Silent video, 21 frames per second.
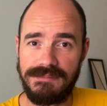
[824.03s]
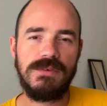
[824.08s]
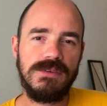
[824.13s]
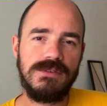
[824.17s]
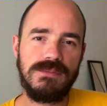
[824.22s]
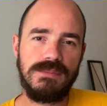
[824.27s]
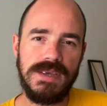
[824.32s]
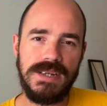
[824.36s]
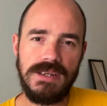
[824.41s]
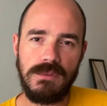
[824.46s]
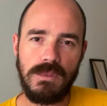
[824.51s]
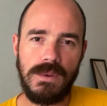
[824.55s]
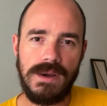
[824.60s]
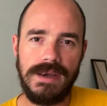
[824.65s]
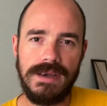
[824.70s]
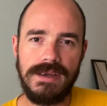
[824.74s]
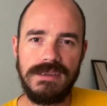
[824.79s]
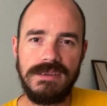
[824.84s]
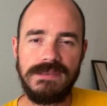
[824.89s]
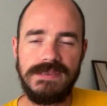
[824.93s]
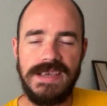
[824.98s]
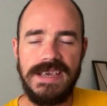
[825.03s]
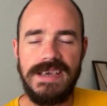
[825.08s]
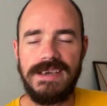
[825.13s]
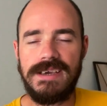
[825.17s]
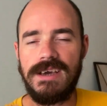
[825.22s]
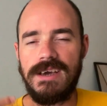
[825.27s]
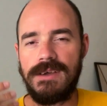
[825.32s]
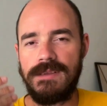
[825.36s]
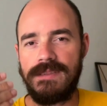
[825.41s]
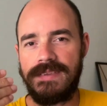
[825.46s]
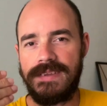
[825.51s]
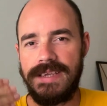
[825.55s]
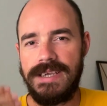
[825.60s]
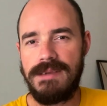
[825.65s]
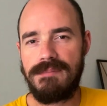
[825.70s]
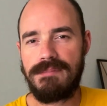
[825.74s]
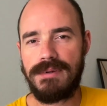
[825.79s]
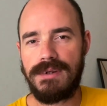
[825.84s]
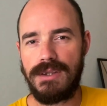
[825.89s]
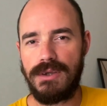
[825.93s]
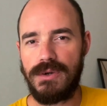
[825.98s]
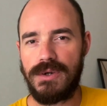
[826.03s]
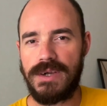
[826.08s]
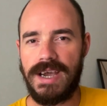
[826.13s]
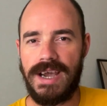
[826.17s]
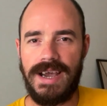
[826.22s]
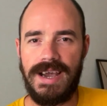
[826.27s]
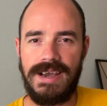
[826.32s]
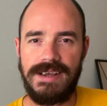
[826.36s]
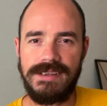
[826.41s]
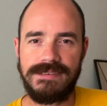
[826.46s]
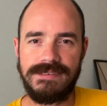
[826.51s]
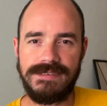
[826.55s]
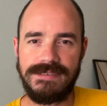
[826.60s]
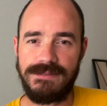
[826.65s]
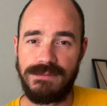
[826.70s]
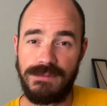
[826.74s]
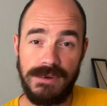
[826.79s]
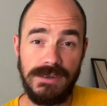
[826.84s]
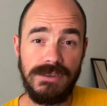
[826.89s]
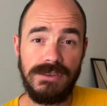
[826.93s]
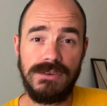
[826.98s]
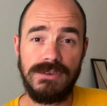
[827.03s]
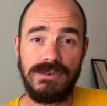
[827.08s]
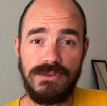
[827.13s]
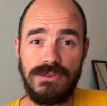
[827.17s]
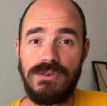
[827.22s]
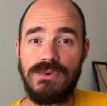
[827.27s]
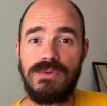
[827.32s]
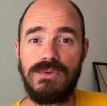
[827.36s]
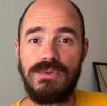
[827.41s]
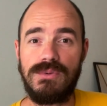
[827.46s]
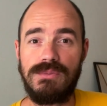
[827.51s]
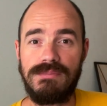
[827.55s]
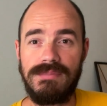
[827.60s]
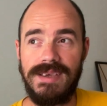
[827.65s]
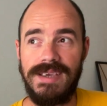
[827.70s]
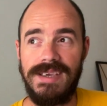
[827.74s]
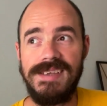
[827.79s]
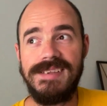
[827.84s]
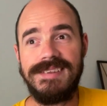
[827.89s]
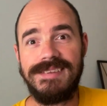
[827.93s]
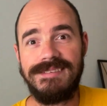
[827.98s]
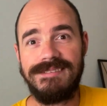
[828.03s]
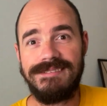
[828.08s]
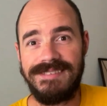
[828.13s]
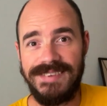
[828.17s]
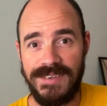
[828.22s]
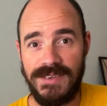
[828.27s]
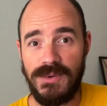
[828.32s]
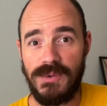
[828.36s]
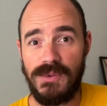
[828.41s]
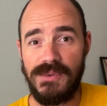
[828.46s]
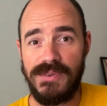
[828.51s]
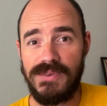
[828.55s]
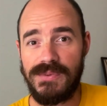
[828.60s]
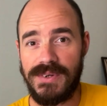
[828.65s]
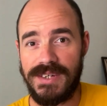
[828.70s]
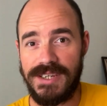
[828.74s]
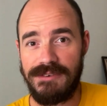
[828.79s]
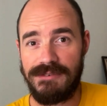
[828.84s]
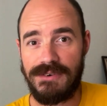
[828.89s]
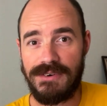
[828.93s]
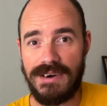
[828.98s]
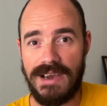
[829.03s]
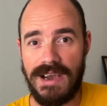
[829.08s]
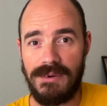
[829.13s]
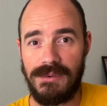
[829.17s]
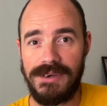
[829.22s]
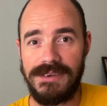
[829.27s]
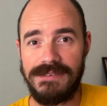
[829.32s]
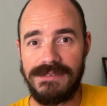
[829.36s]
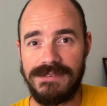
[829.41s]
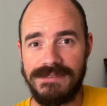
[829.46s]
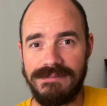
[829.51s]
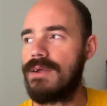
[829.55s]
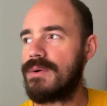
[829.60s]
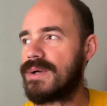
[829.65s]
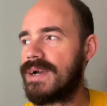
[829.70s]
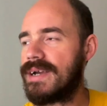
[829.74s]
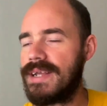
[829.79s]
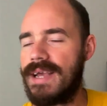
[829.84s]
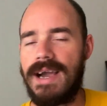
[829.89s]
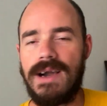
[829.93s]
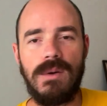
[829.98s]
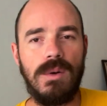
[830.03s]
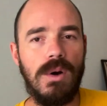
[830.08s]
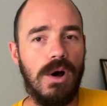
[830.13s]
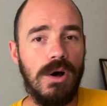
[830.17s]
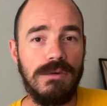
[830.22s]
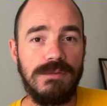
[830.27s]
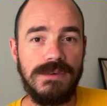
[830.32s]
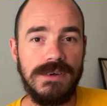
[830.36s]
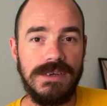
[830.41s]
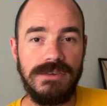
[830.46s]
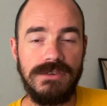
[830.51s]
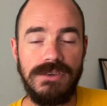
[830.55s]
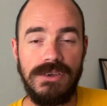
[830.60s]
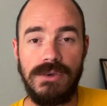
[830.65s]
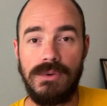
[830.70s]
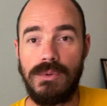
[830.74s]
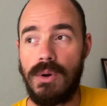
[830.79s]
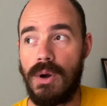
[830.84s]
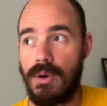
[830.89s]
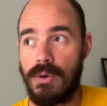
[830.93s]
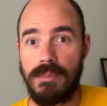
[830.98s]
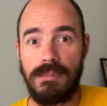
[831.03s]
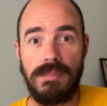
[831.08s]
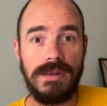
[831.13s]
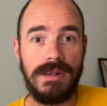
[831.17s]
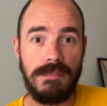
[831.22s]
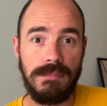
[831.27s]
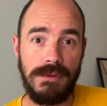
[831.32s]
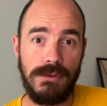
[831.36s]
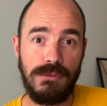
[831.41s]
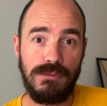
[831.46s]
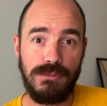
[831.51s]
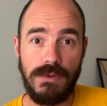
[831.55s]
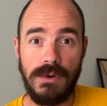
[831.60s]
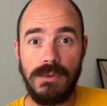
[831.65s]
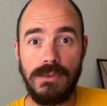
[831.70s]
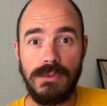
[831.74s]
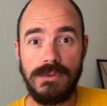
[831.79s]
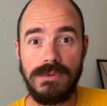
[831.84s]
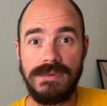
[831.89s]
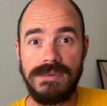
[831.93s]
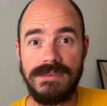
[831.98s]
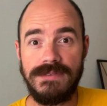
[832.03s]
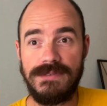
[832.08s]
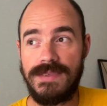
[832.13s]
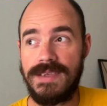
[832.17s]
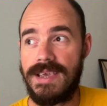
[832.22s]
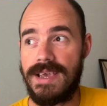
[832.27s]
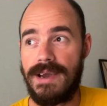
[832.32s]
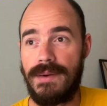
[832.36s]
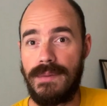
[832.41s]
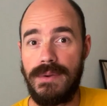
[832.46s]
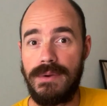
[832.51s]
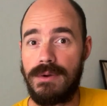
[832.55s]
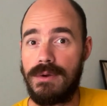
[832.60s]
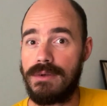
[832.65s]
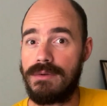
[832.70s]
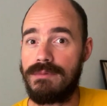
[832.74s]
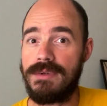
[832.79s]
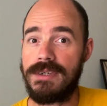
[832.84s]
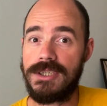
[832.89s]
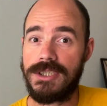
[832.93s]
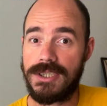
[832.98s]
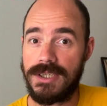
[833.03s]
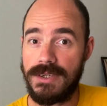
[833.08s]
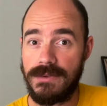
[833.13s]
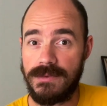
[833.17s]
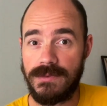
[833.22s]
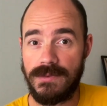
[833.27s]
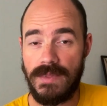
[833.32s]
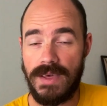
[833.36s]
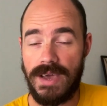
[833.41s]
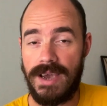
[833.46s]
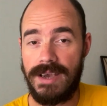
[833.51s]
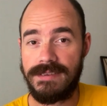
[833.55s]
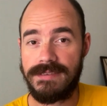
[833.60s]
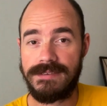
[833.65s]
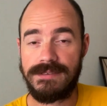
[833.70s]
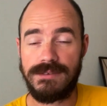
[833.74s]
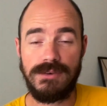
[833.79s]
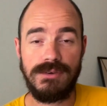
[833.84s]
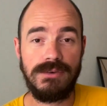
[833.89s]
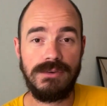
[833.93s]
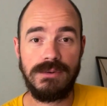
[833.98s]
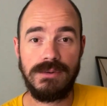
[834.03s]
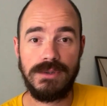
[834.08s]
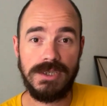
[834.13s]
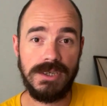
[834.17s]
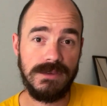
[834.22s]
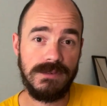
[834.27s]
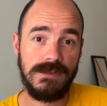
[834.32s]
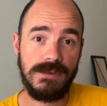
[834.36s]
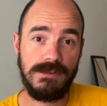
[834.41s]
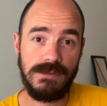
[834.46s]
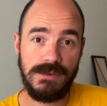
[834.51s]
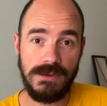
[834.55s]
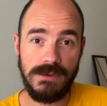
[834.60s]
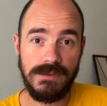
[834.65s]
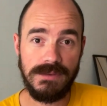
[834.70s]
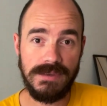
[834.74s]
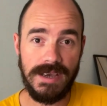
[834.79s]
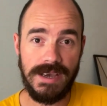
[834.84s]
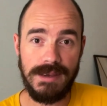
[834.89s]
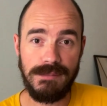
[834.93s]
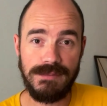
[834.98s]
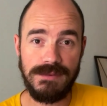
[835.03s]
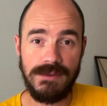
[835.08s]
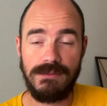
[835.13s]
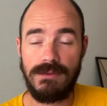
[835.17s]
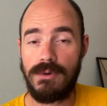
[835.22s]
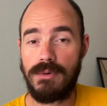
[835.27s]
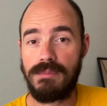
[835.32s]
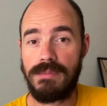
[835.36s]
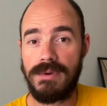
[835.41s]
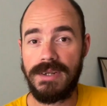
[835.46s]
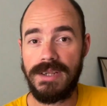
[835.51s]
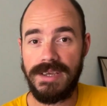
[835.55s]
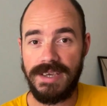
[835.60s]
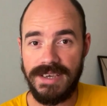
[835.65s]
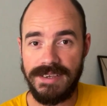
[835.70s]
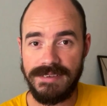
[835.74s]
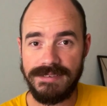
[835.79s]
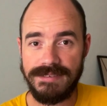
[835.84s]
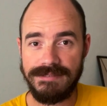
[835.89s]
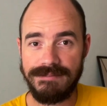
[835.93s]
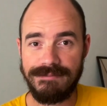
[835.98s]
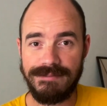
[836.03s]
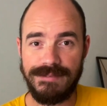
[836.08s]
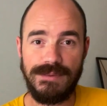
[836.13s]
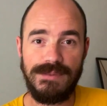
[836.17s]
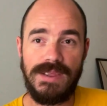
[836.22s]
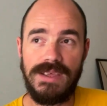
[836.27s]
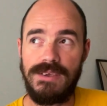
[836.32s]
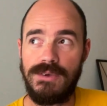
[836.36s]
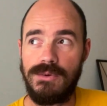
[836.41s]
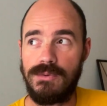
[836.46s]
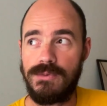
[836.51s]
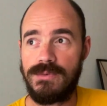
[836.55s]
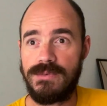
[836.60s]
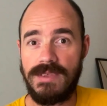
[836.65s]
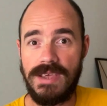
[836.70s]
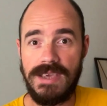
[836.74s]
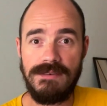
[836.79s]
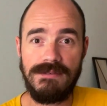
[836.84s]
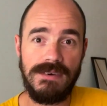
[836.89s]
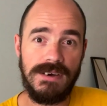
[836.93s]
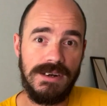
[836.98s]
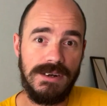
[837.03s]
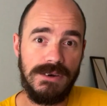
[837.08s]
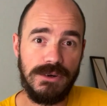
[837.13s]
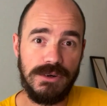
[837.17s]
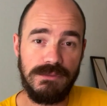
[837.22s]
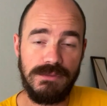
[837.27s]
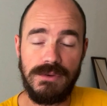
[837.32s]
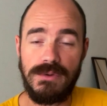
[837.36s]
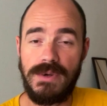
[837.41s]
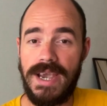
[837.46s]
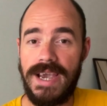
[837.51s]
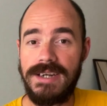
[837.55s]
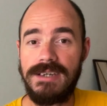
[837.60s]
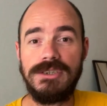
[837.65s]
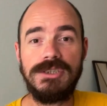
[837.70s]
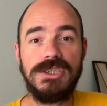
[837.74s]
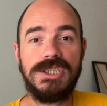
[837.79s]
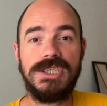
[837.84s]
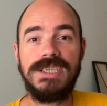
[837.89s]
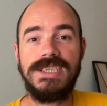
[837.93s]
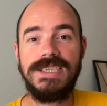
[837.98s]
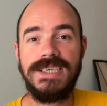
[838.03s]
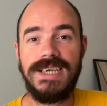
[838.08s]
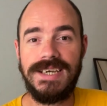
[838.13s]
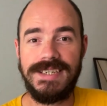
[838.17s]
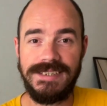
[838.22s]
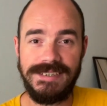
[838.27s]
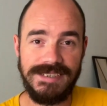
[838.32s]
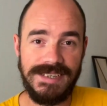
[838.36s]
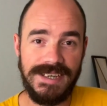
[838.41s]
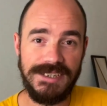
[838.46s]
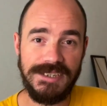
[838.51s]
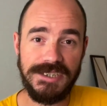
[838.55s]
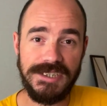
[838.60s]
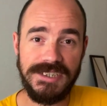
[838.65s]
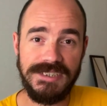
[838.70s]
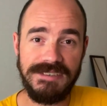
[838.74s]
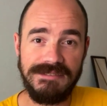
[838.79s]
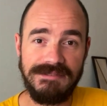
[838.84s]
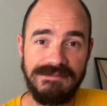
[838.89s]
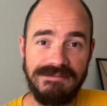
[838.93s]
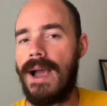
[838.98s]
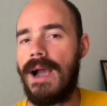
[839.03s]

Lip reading: If it's been a while, take a deep look at what you do in your 24 hours. Look at how often you open up your phone, see how you could reduce that to just a few times of opening it so that you save a lot of your energy and attention.